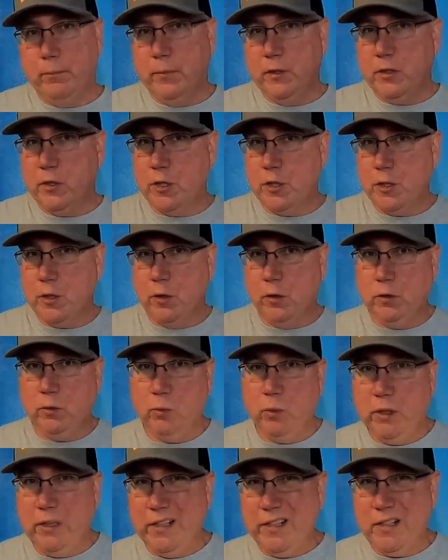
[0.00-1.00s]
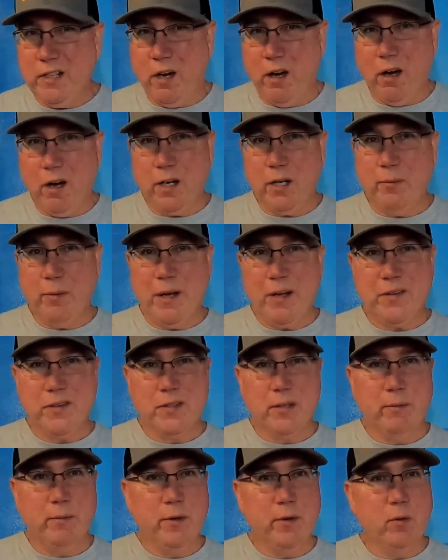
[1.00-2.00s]
Mr. Schultz really talked about
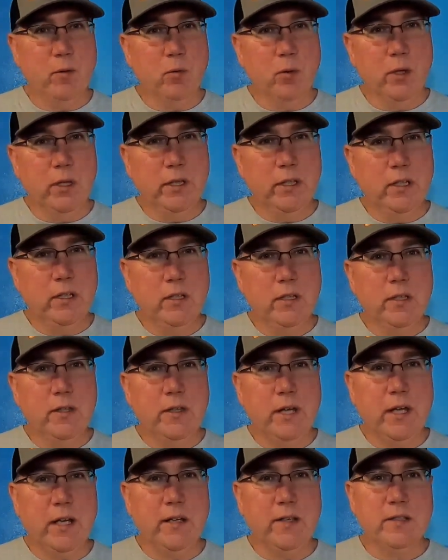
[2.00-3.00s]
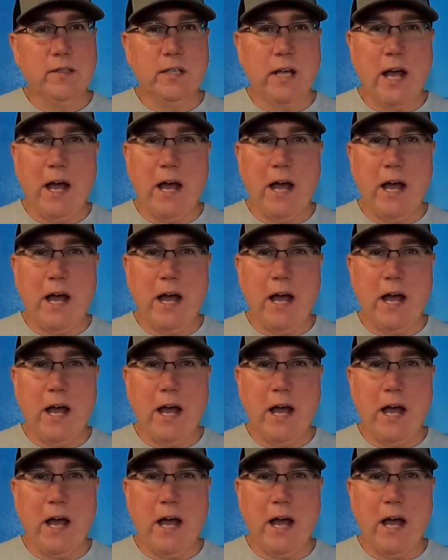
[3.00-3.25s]
some of the really good things,